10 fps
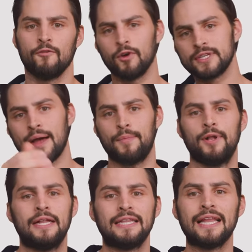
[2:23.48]
For
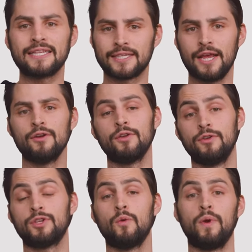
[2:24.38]
example, let's say you're
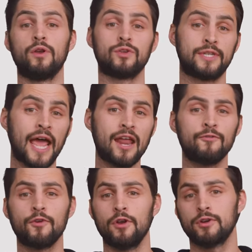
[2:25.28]
using Windows 10
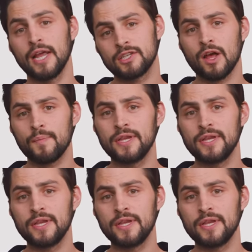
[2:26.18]
for your desktop